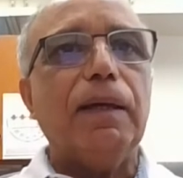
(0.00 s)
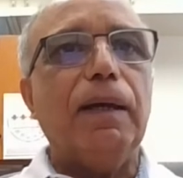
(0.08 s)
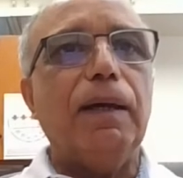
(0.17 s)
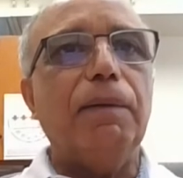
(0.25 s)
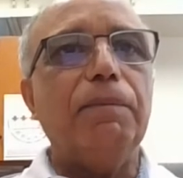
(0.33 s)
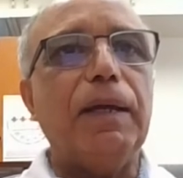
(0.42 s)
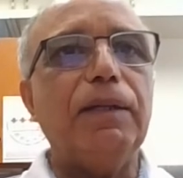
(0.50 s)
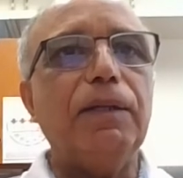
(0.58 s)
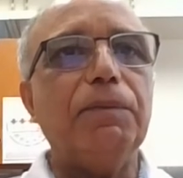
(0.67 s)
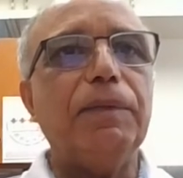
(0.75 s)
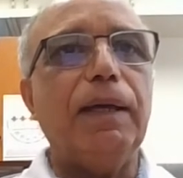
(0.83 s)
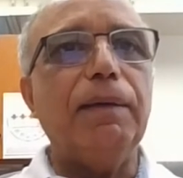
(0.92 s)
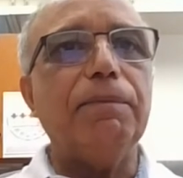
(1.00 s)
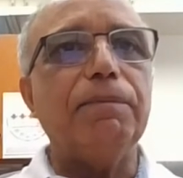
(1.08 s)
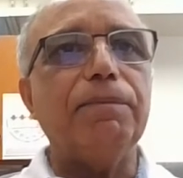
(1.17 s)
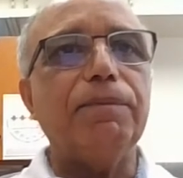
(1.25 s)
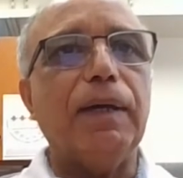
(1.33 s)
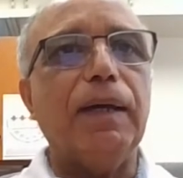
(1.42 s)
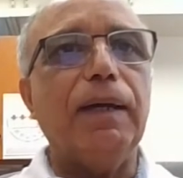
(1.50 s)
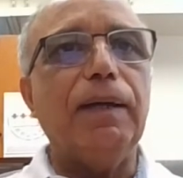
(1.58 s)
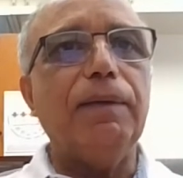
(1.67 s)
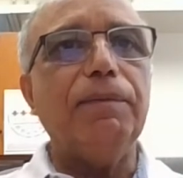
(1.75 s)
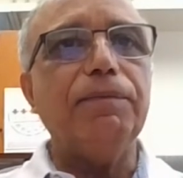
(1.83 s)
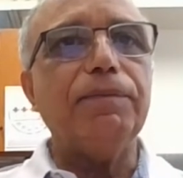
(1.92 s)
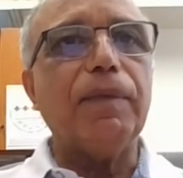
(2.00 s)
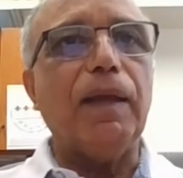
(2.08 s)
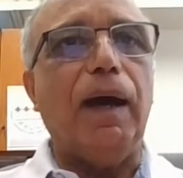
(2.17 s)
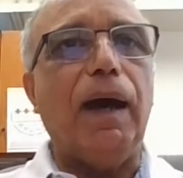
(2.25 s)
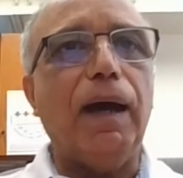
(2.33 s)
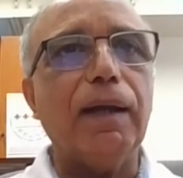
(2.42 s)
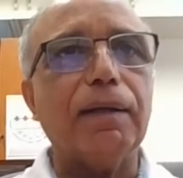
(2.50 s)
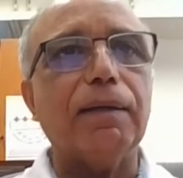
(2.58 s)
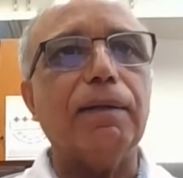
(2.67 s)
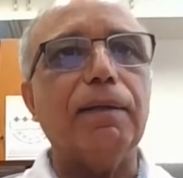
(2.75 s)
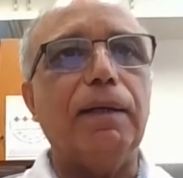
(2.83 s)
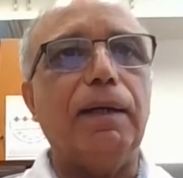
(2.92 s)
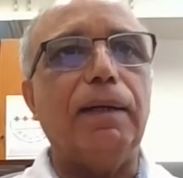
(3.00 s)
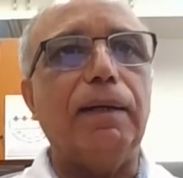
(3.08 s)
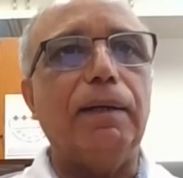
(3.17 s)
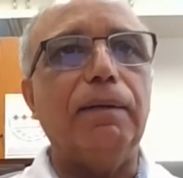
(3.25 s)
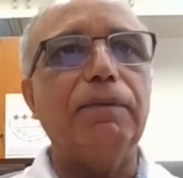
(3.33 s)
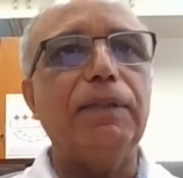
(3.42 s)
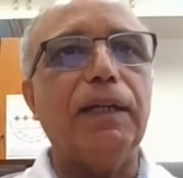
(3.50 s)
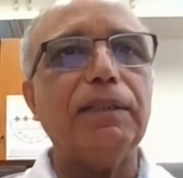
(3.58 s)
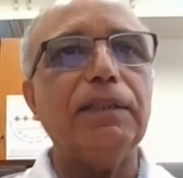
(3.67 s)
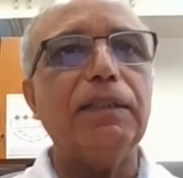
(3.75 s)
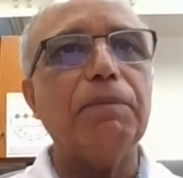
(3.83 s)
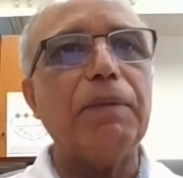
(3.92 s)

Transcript: uh, many of them Uh, are, uh, we are seeing